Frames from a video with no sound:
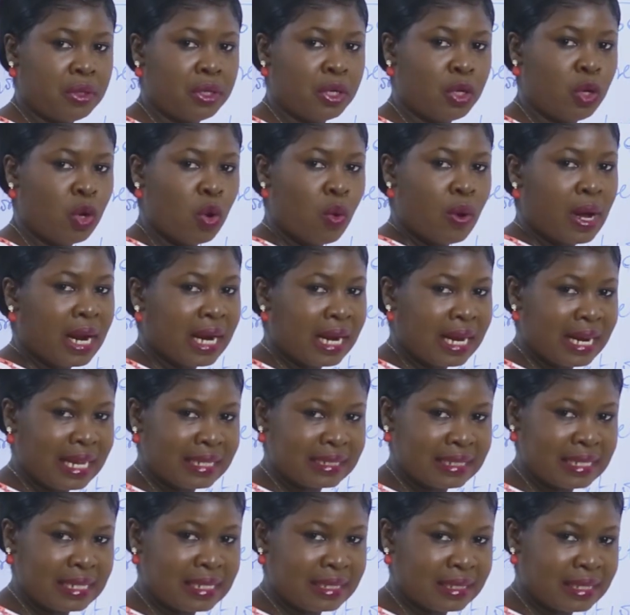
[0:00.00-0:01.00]
the lower
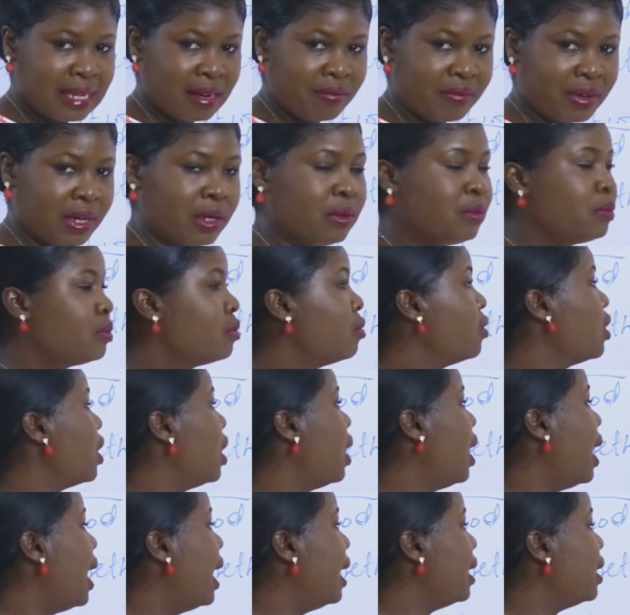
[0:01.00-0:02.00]
class interval
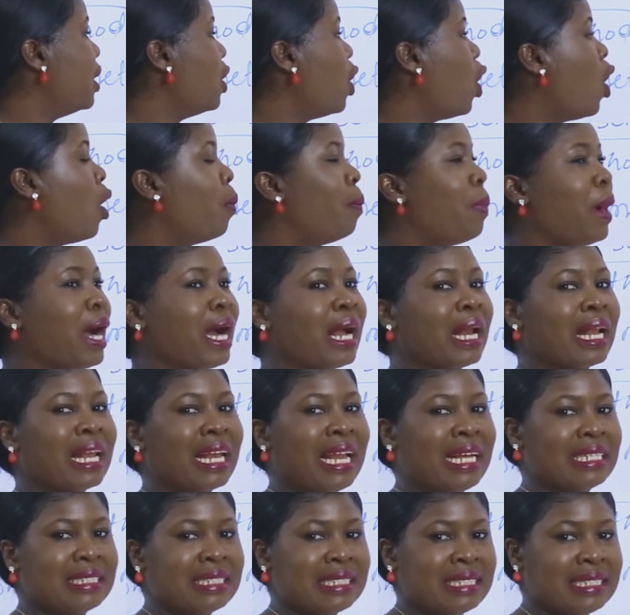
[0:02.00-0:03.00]
and the upper
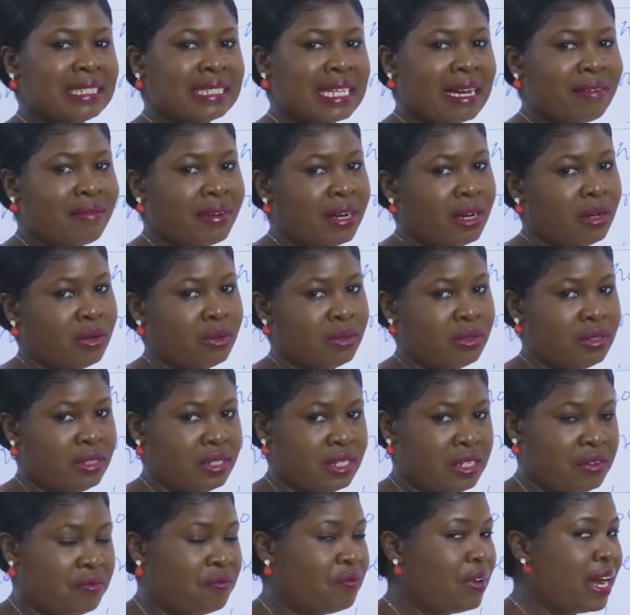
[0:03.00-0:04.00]
class interval
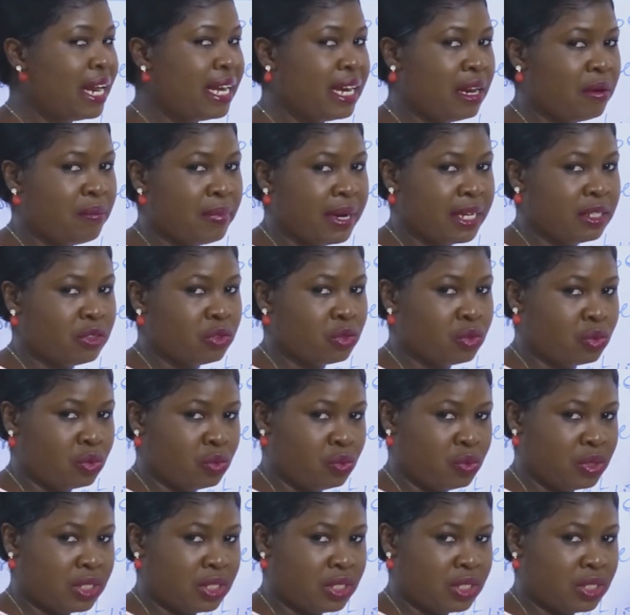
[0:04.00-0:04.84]
divided by 2.